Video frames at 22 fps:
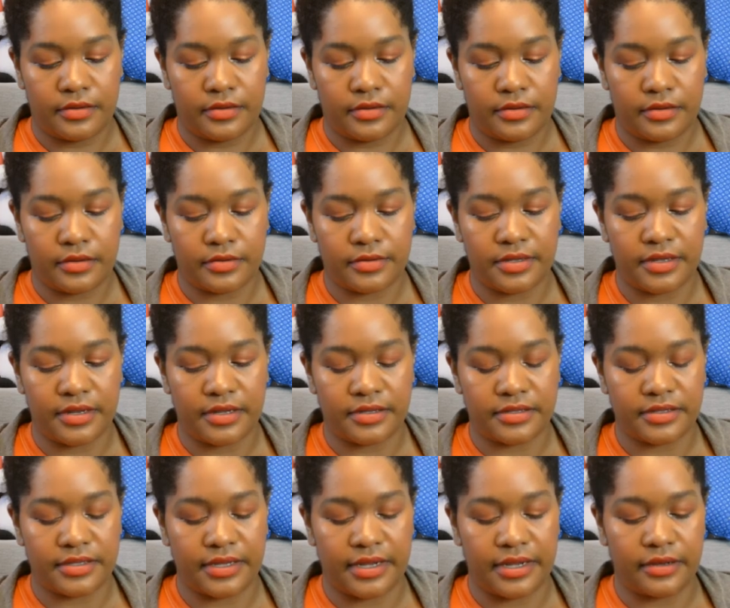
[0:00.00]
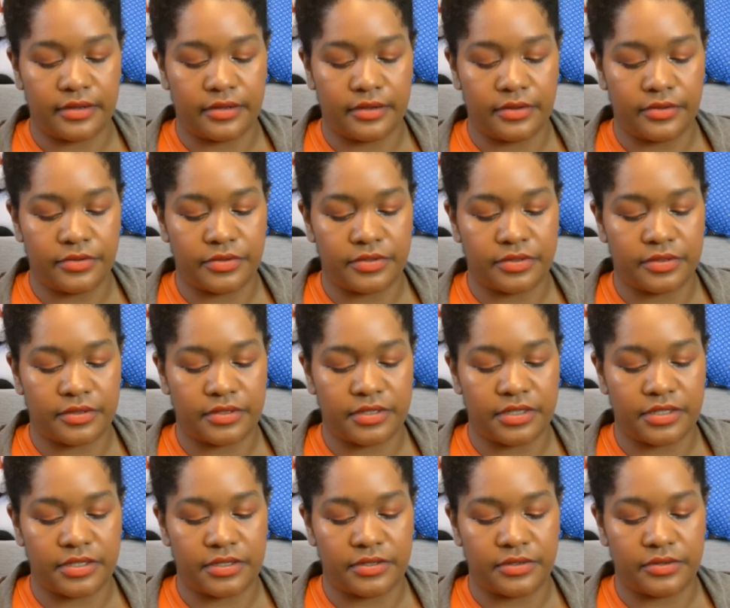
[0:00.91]
Because then it's like closer
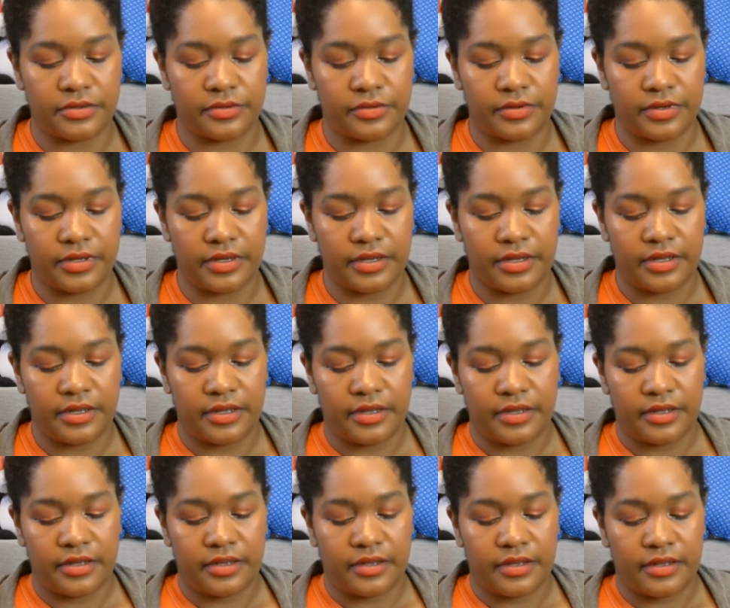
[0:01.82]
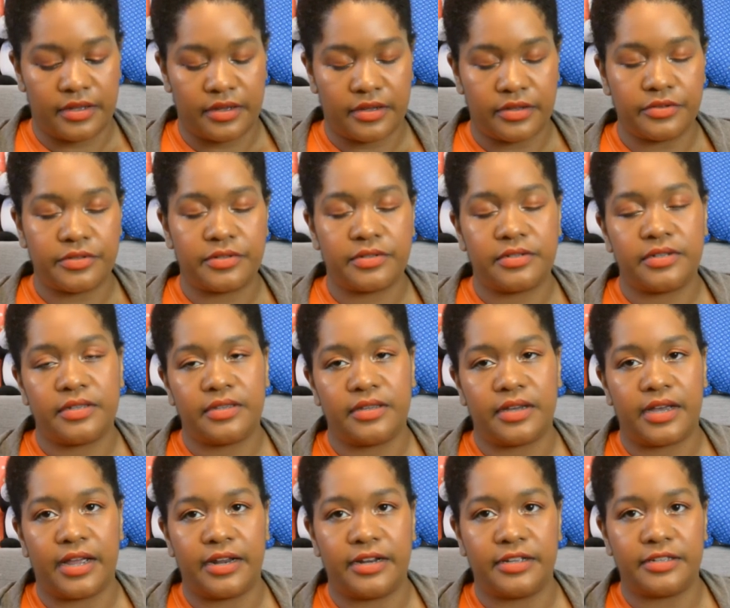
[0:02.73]
to, closer to the
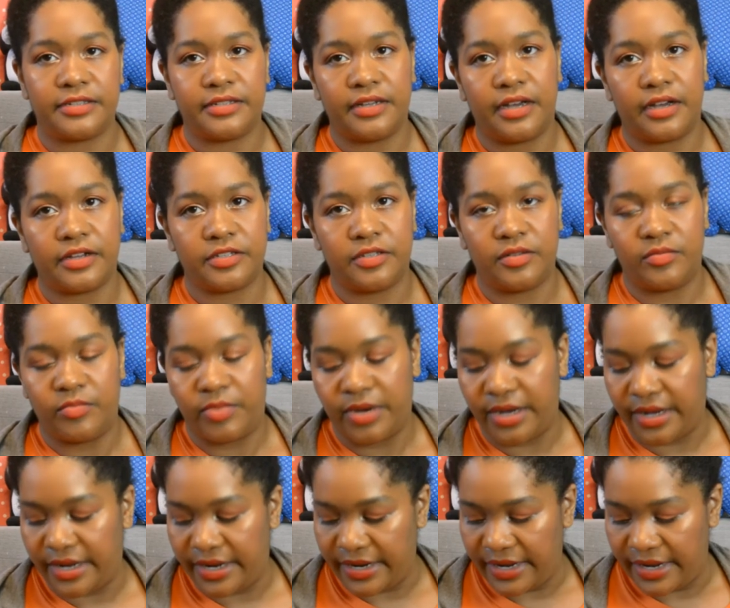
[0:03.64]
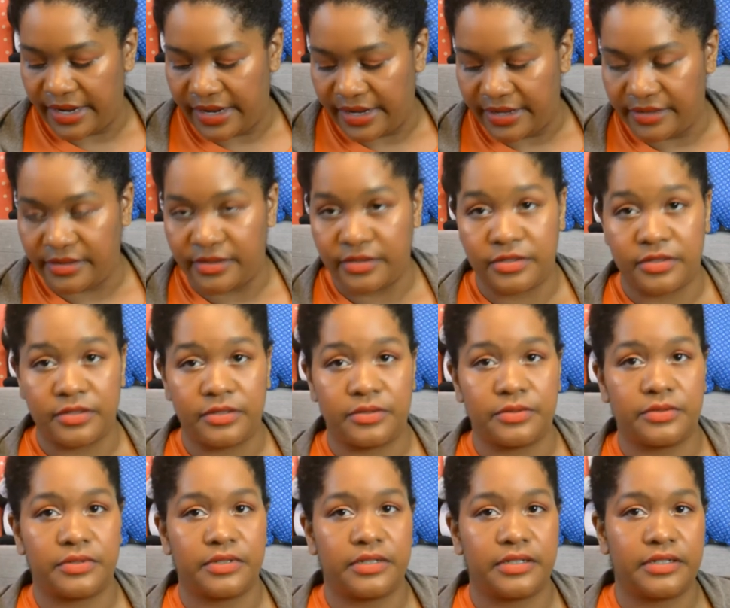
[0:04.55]
kind of socks you buy at the
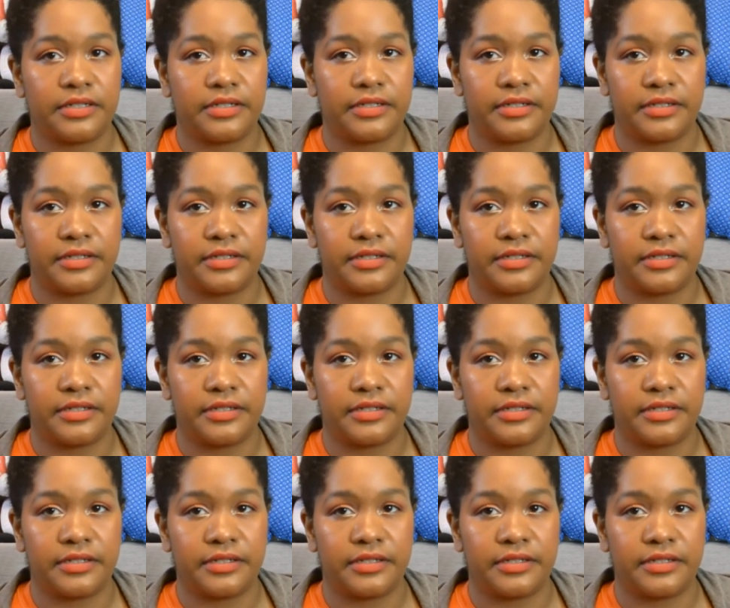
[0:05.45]
store.